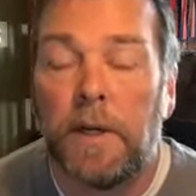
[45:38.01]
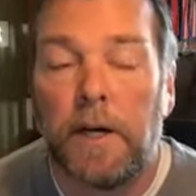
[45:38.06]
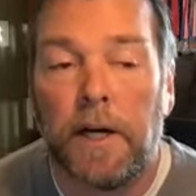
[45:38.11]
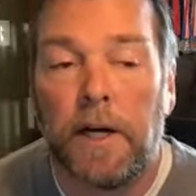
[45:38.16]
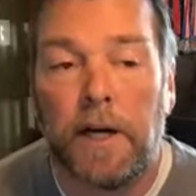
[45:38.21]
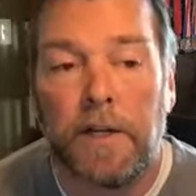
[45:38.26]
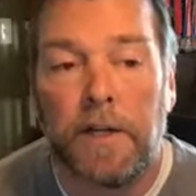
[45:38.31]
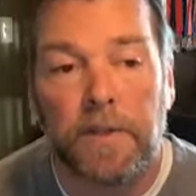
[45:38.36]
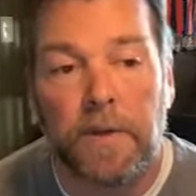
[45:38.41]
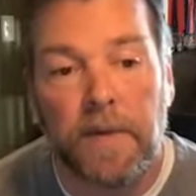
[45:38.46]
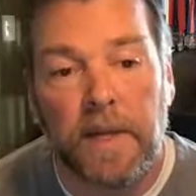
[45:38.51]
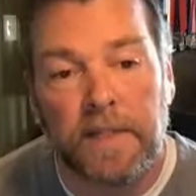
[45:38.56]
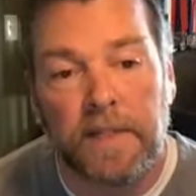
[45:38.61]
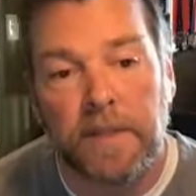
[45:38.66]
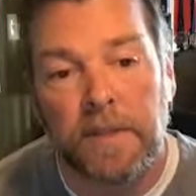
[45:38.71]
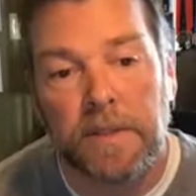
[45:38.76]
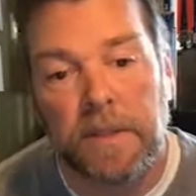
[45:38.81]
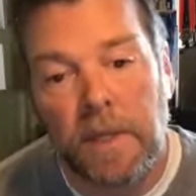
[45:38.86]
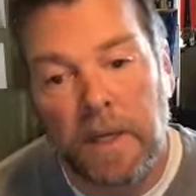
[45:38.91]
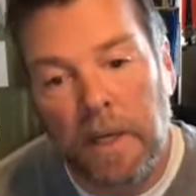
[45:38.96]
Uh, so
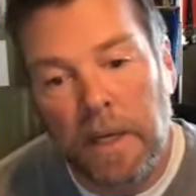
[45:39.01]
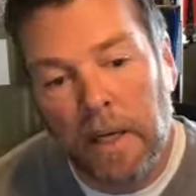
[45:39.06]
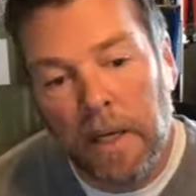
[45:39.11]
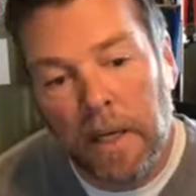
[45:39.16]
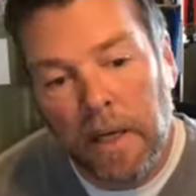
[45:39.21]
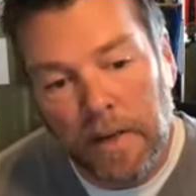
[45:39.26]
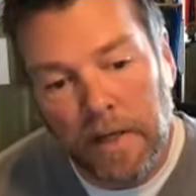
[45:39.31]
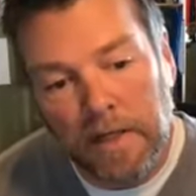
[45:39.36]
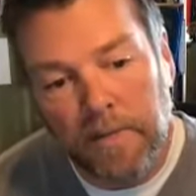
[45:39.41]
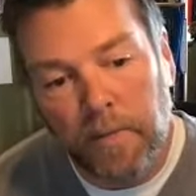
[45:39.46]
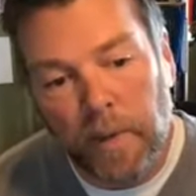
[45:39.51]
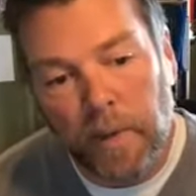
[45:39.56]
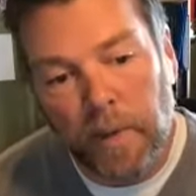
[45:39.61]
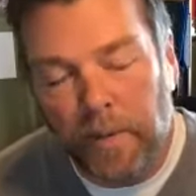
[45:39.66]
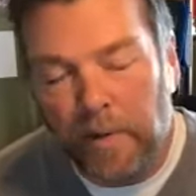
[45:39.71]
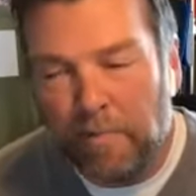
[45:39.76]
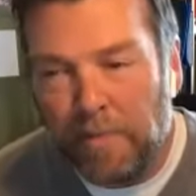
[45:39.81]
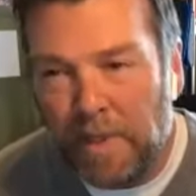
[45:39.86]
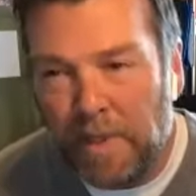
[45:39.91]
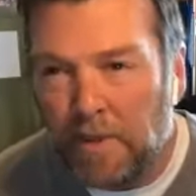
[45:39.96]
that's that's what
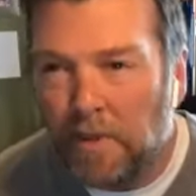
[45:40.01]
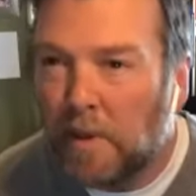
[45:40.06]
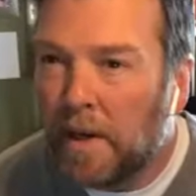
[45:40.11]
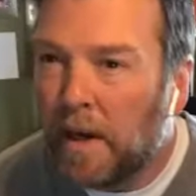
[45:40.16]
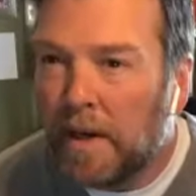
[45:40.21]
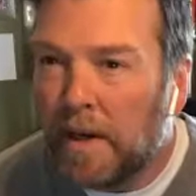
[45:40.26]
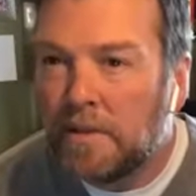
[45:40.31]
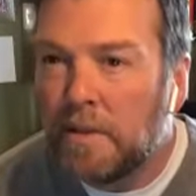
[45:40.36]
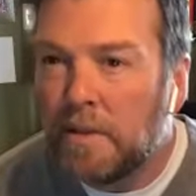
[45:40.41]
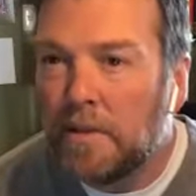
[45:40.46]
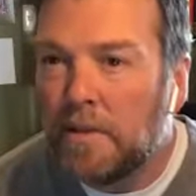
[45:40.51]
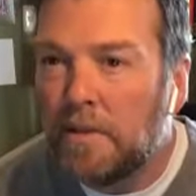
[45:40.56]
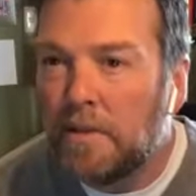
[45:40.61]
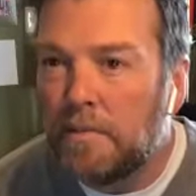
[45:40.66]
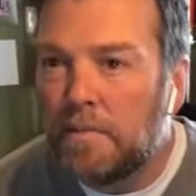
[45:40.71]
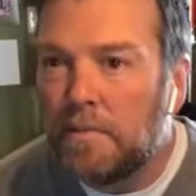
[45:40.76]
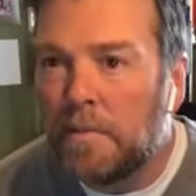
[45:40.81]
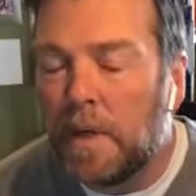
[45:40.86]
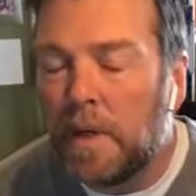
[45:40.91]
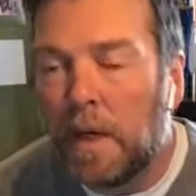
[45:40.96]
we've been trying to
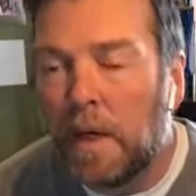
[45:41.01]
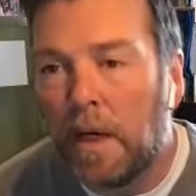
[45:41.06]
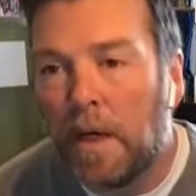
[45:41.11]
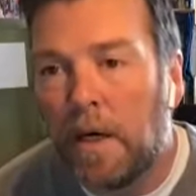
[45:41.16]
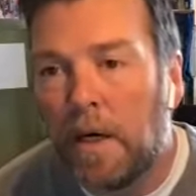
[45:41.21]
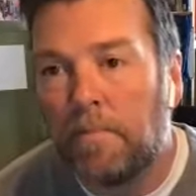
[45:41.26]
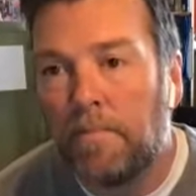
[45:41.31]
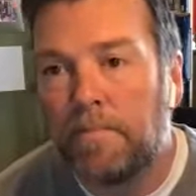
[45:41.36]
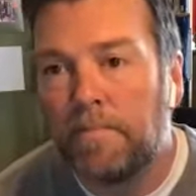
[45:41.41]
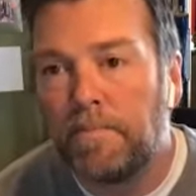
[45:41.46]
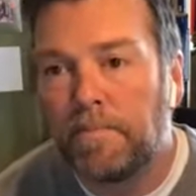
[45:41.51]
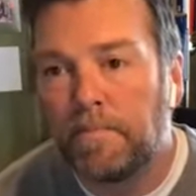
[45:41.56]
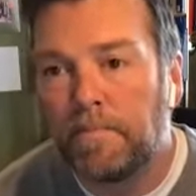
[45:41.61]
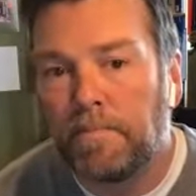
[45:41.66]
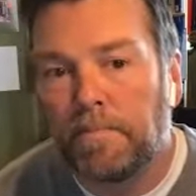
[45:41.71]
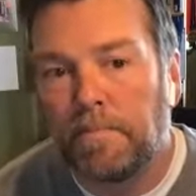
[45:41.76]
do. Um,